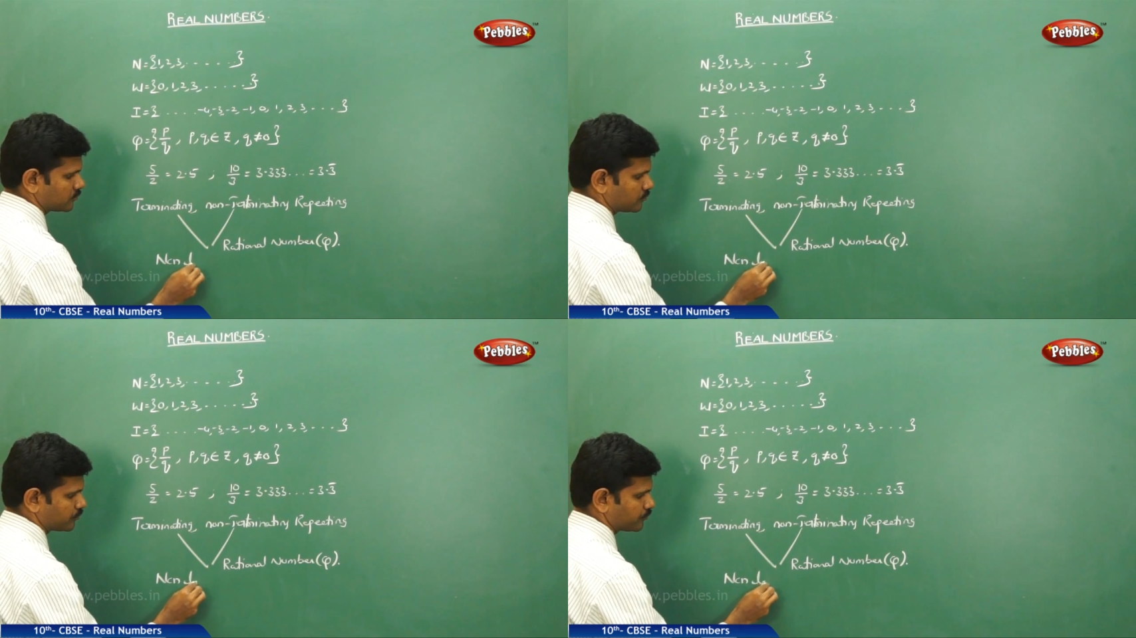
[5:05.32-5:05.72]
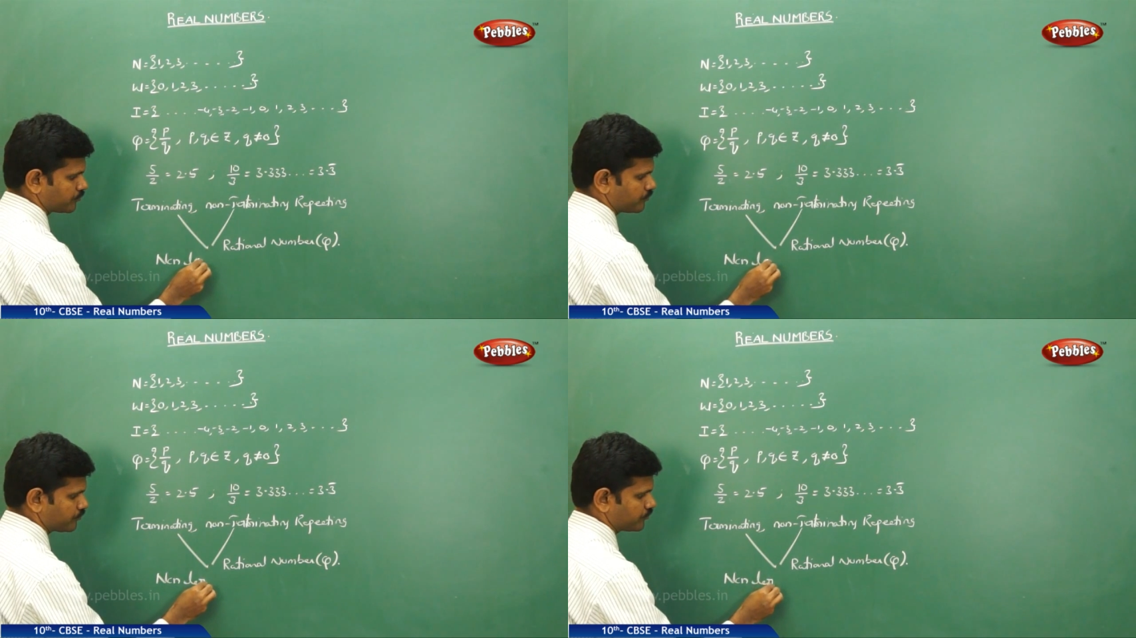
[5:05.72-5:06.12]

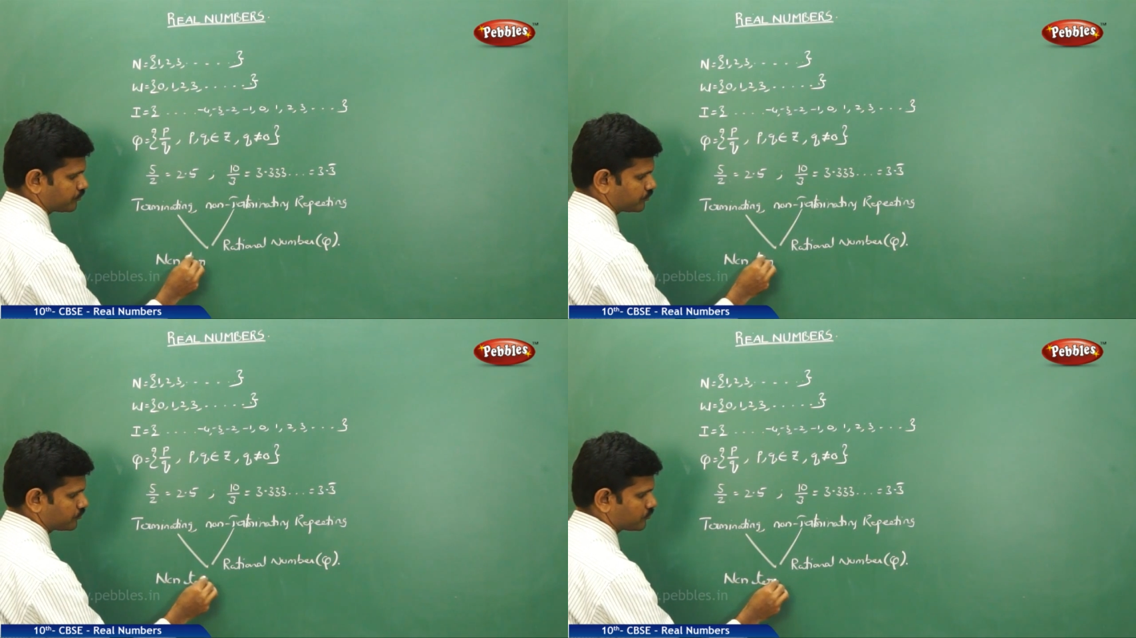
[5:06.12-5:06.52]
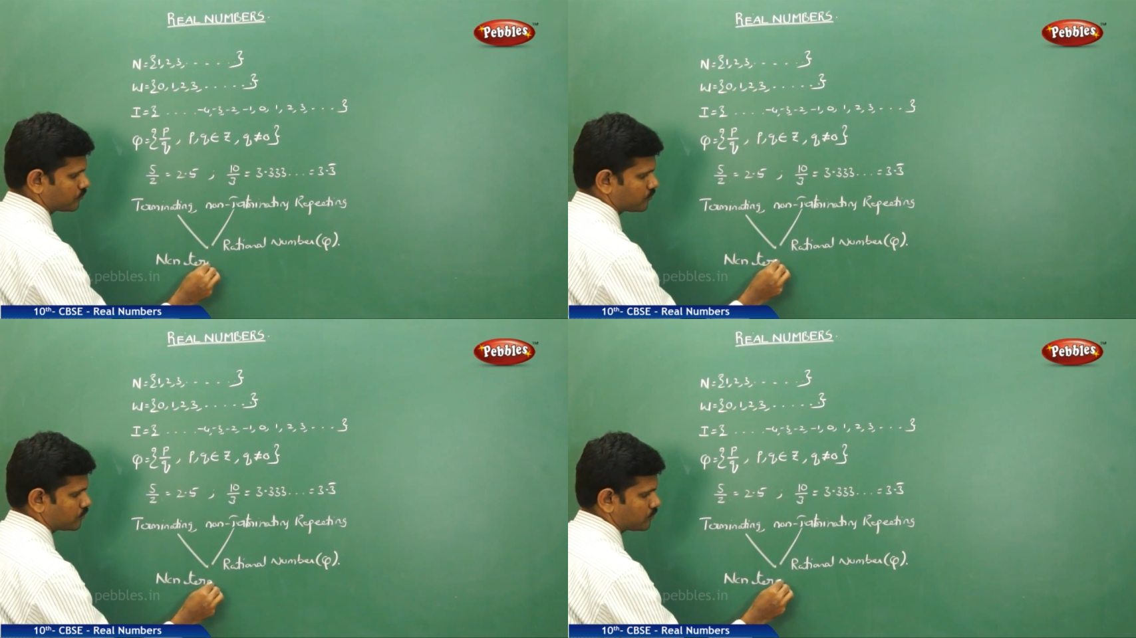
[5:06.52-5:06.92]

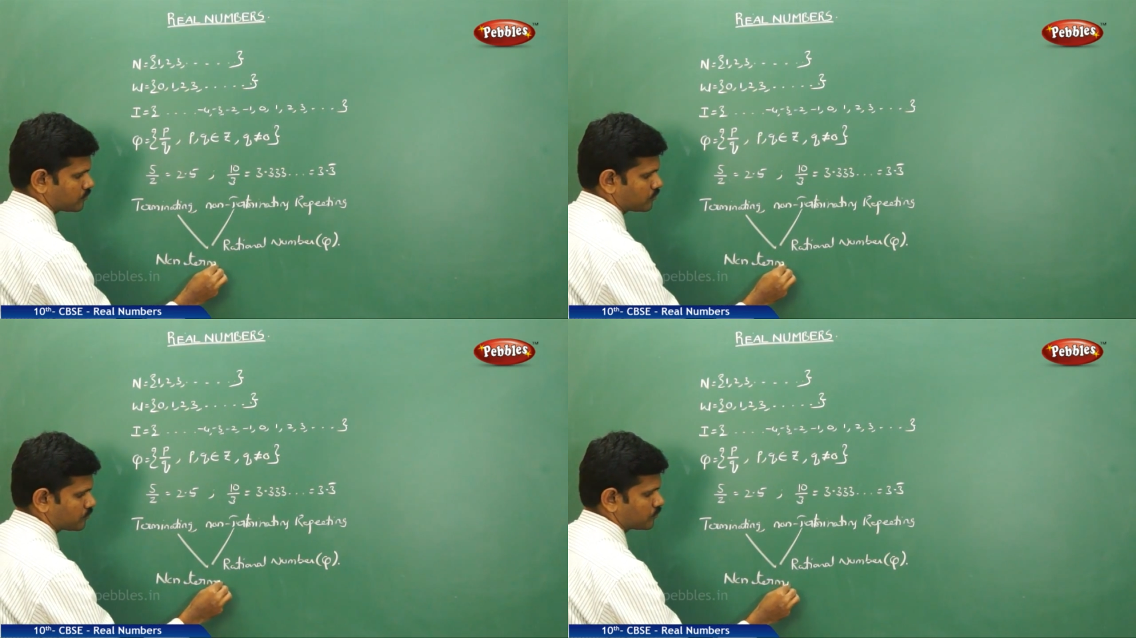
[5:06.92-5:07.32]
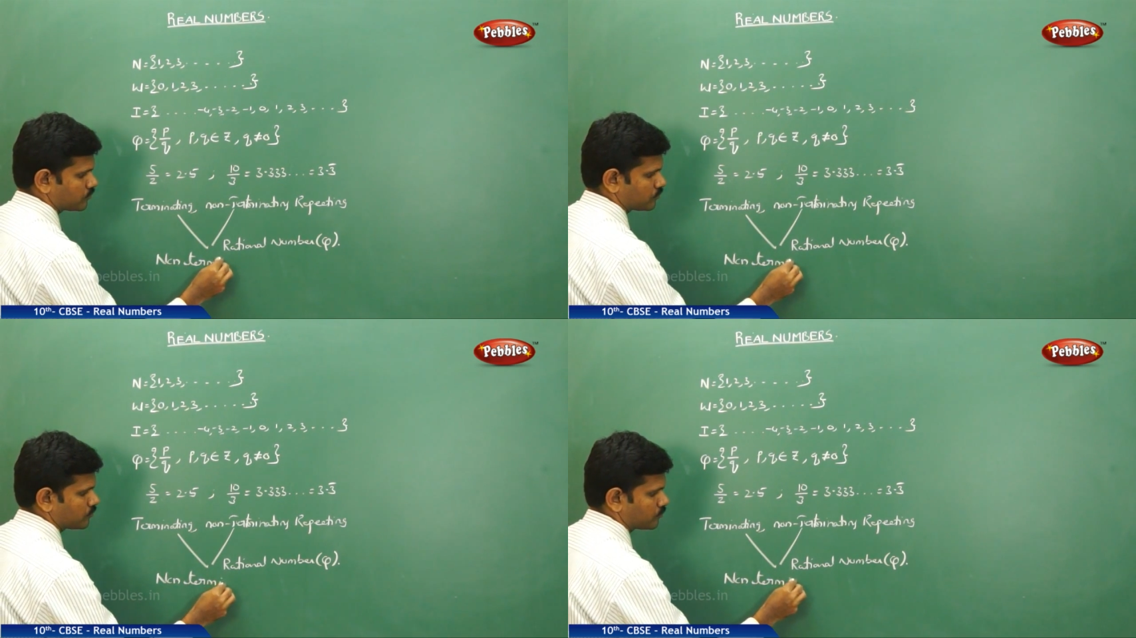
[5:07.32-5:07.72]

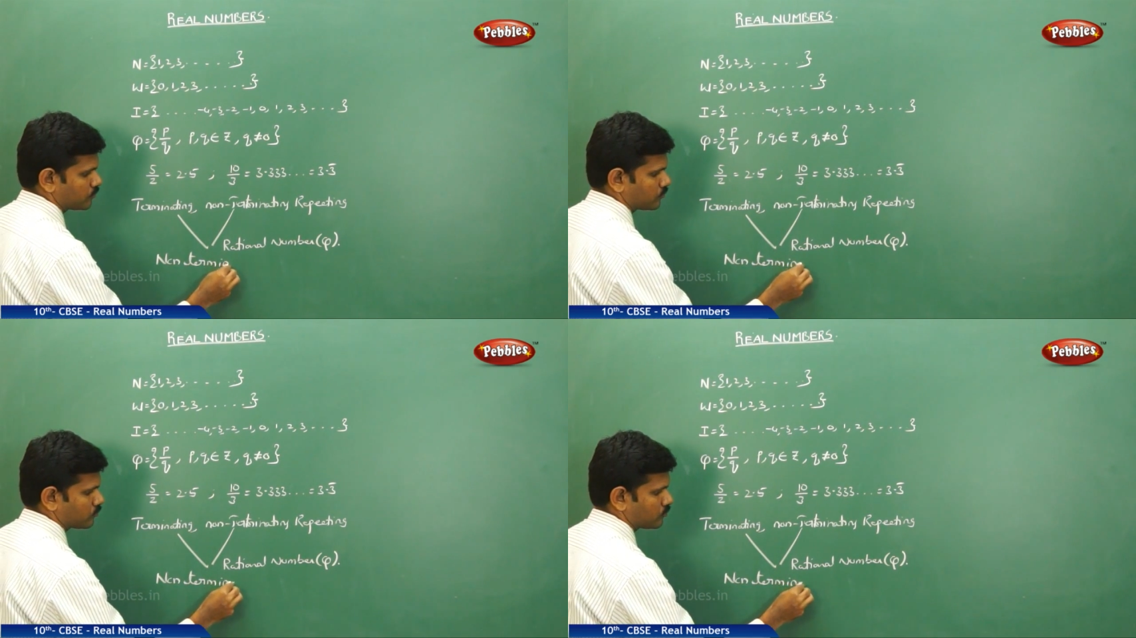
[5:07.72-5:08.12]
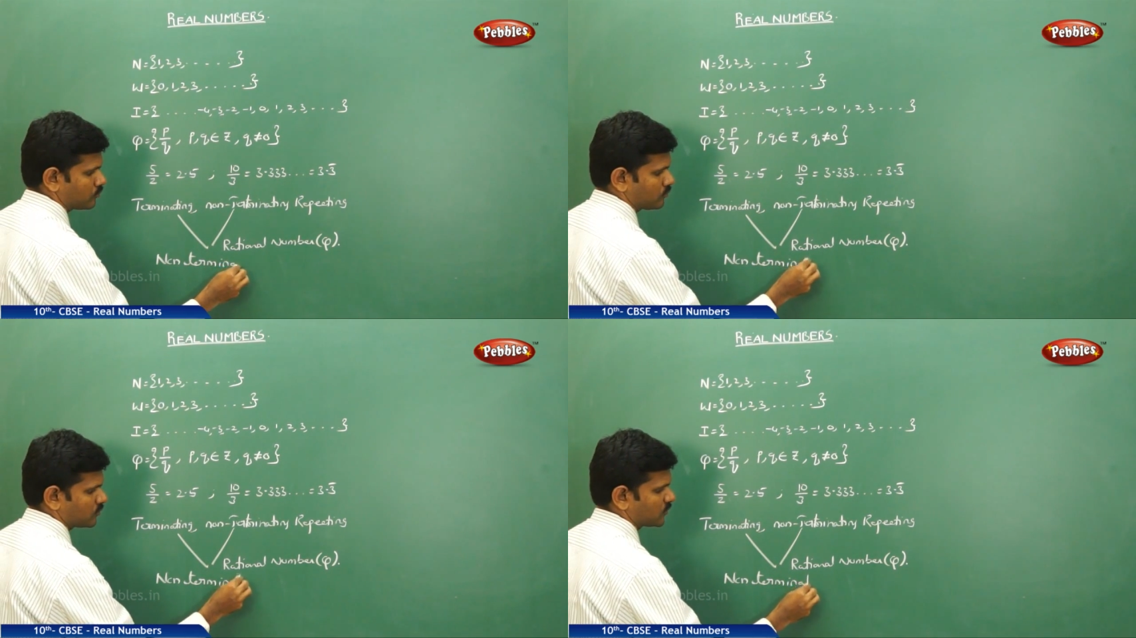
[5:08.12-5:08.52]

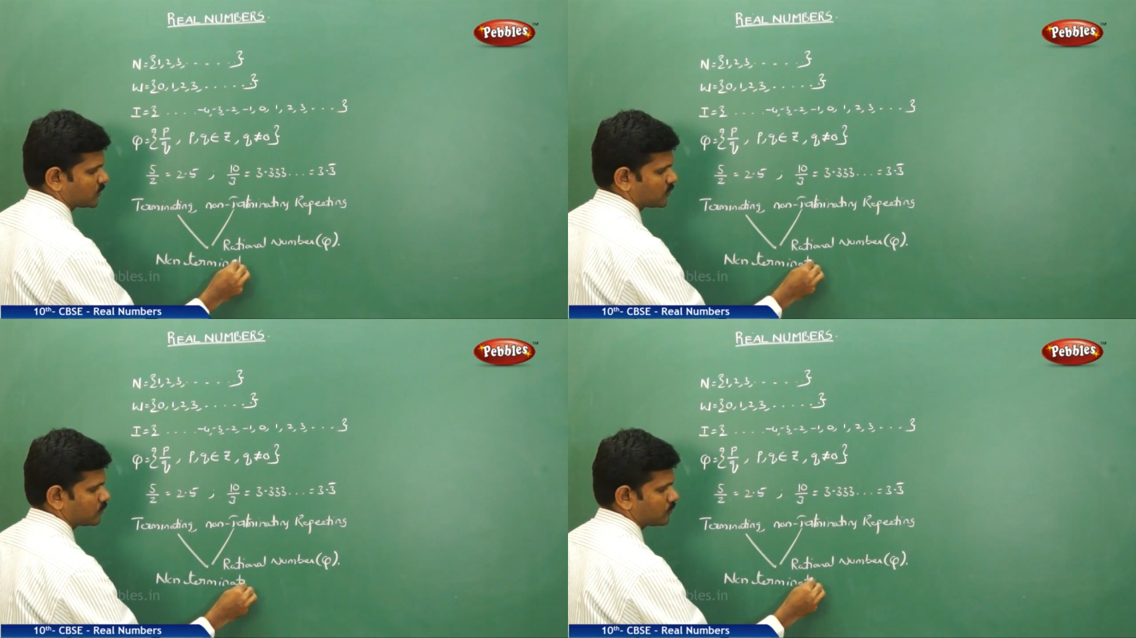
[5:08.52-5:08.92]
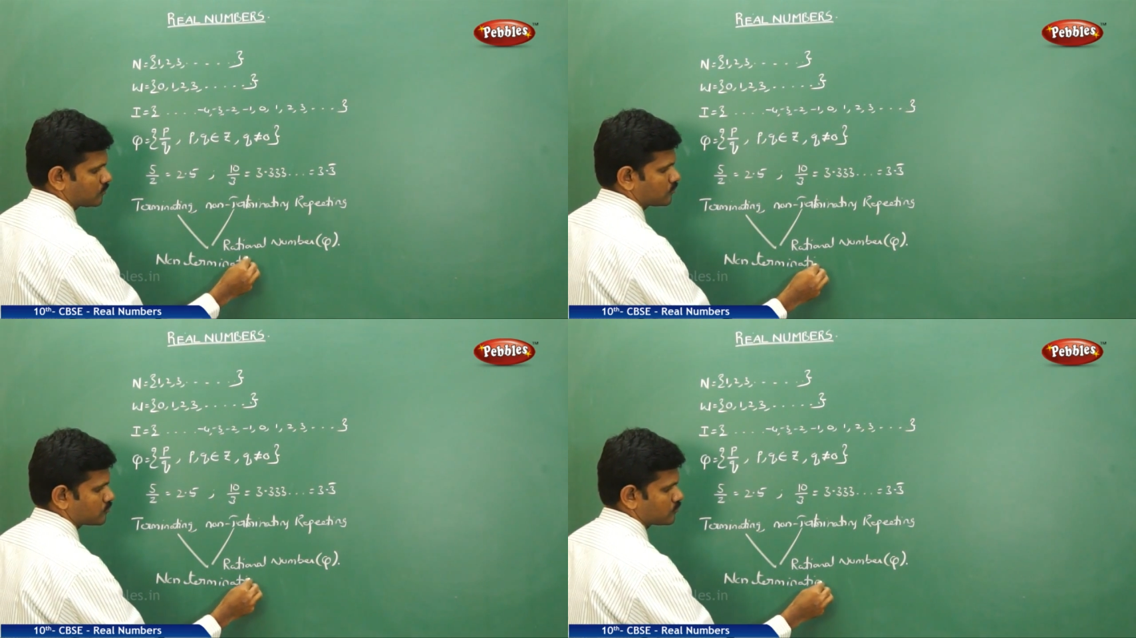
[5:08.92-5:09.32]

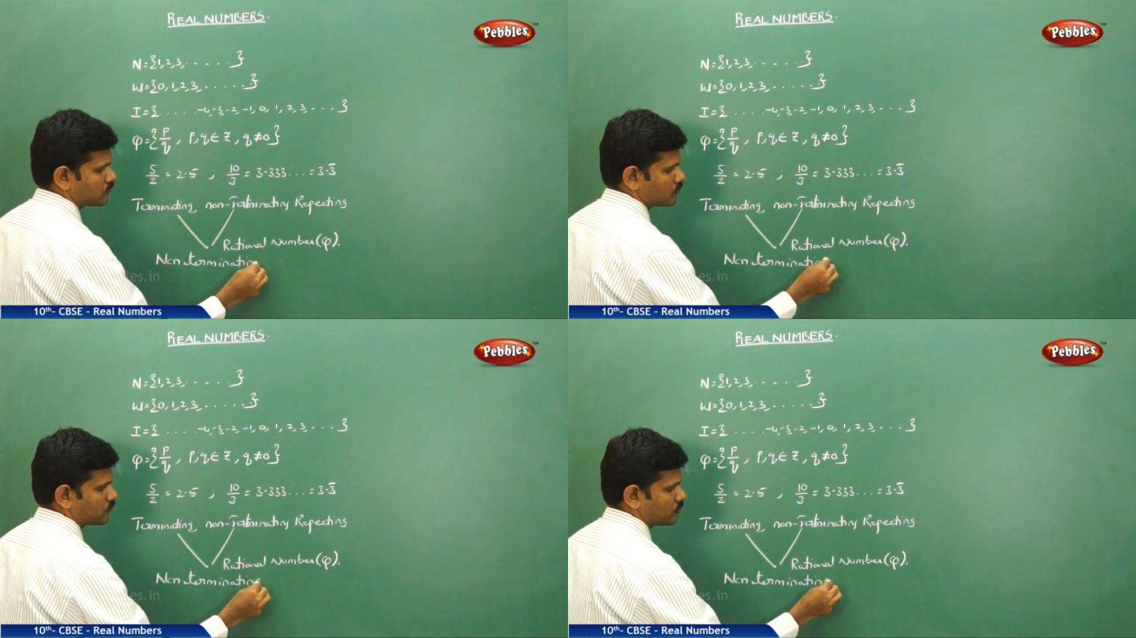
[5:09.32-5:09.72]
Nothing is said.